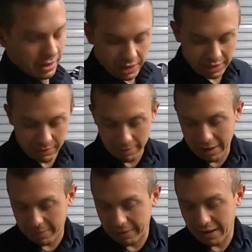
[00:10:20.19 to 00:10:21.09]
I got my
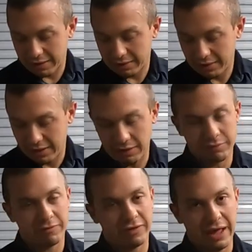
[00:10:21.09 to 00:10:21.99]
backpack, and
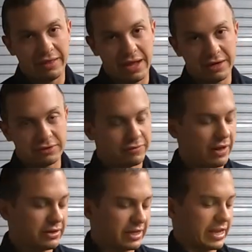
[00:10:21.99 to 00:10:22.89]
I'll flatten that as
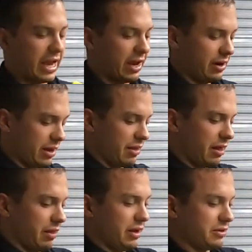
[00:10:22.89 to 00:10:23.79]
flat as I can, and
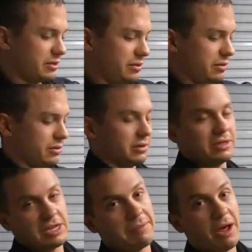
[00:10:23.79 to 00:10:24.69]
then this,
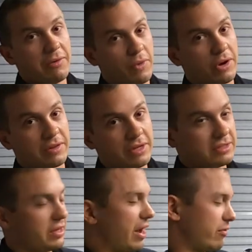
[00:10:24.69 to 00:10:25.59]
because I'm not wearing
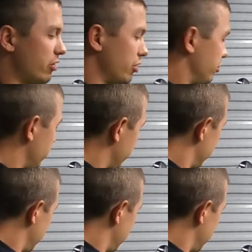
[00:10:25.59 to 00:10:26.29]
this in the afternoon,